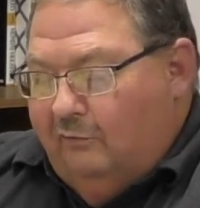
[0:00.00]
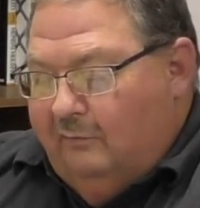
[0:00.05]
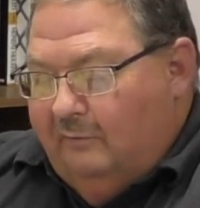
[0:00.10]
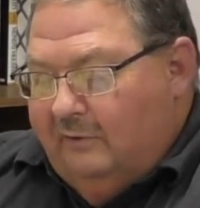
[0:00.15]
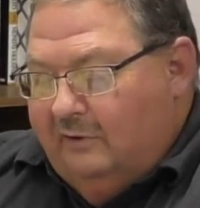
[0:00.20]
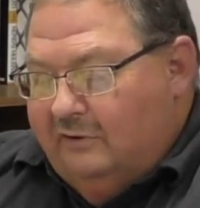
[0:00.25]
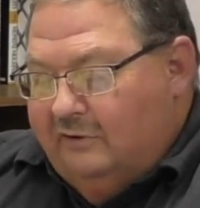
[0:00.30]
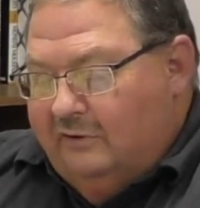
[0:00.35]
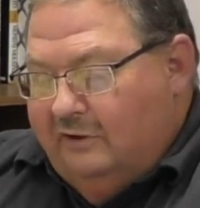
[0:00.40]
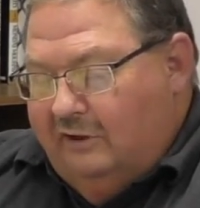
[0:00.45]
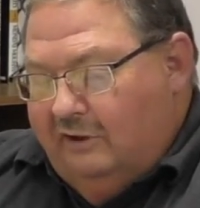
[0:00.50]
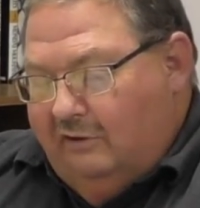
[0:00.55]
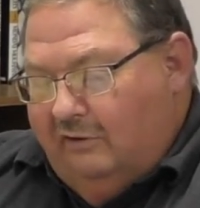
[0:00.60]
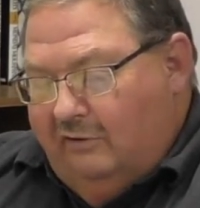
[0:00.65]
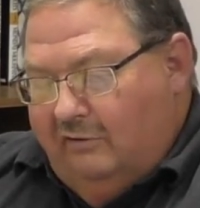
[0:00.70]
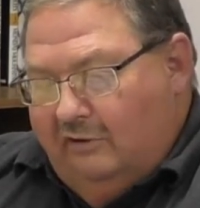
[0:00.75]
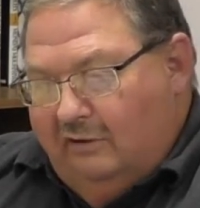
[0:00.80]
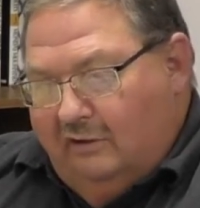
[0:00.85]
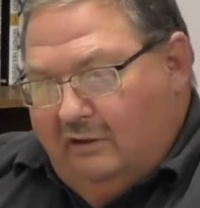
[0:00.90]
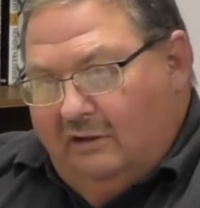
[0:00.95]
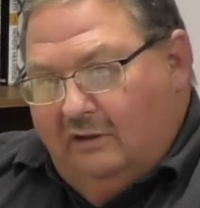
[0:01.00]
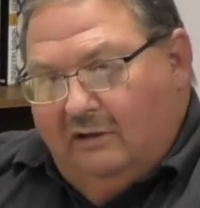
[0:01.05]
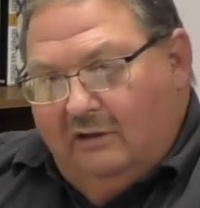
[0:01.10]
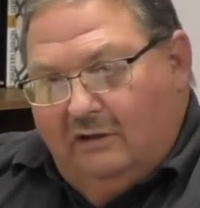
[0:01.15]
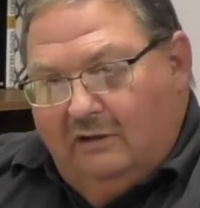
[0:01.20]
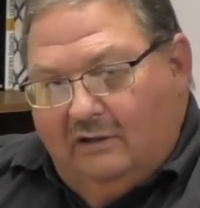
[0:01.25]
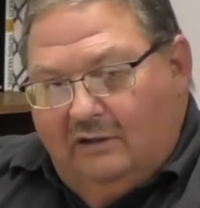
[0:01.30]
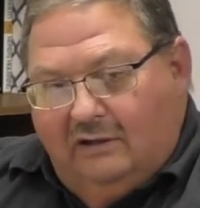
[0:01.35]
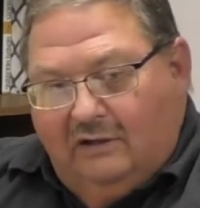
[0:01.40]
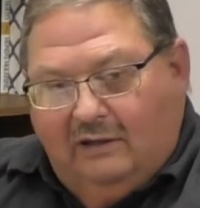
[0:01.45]
them this year and
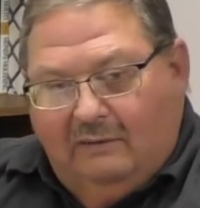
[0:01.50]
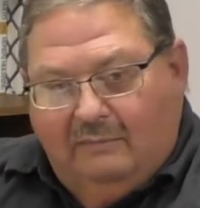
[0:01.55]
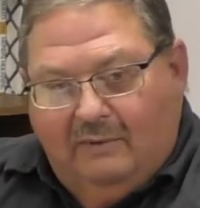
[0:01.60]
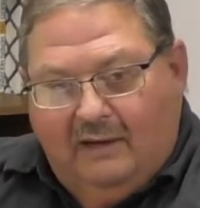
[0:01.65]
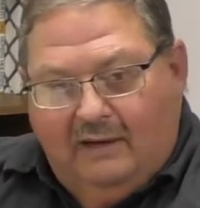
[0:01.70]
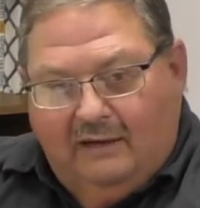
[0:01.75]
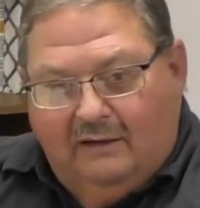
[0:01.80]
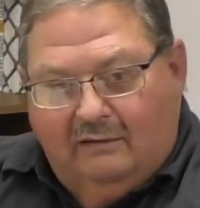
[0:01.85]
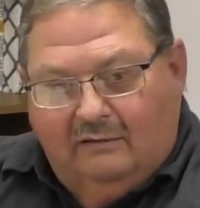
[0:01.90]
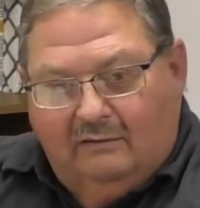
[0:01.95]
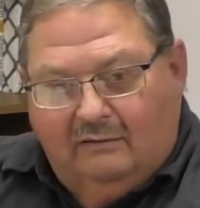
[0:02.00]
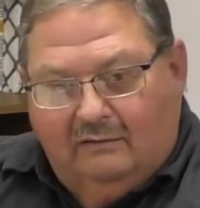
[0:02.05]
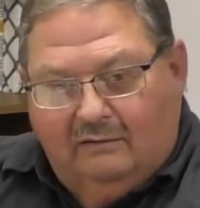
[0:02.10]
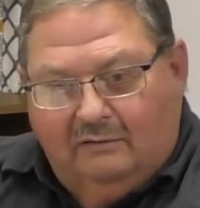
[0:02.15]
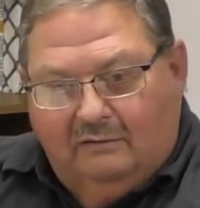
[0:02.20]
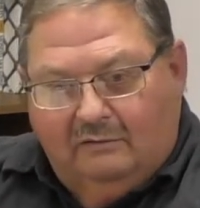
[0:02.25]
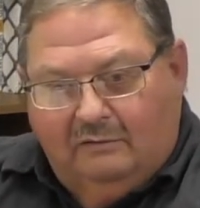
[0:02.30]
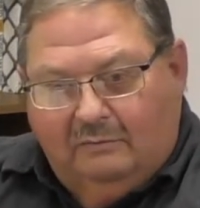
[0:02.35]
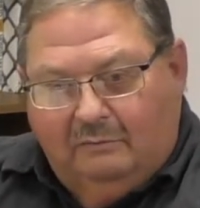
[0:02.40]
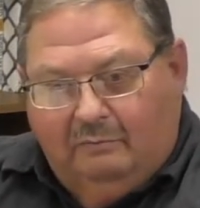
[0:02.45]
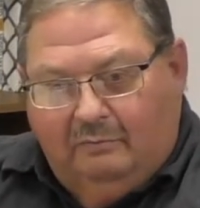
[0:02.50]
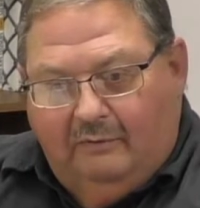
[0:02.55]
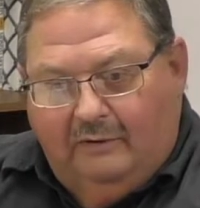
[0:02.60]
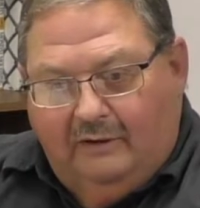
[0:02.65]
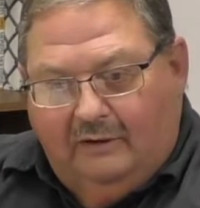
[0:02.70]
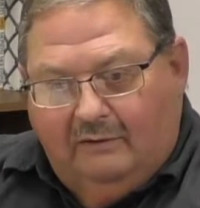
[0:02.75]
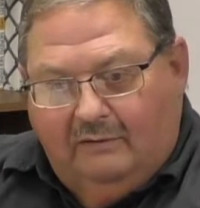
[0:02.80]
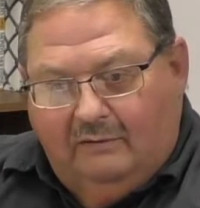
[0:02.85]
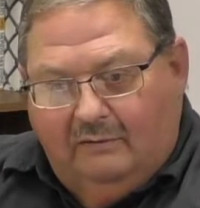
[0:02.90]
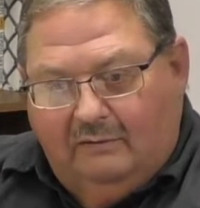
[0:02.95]
they made a
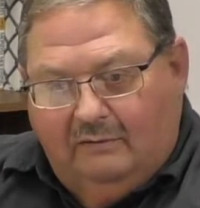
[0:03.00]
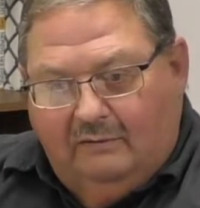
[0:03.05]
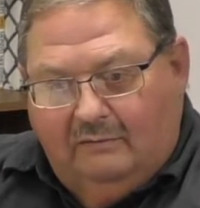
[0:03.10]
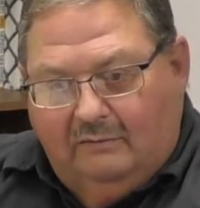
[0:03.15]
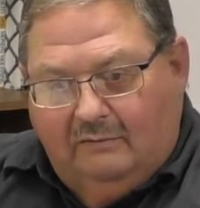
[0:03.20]
split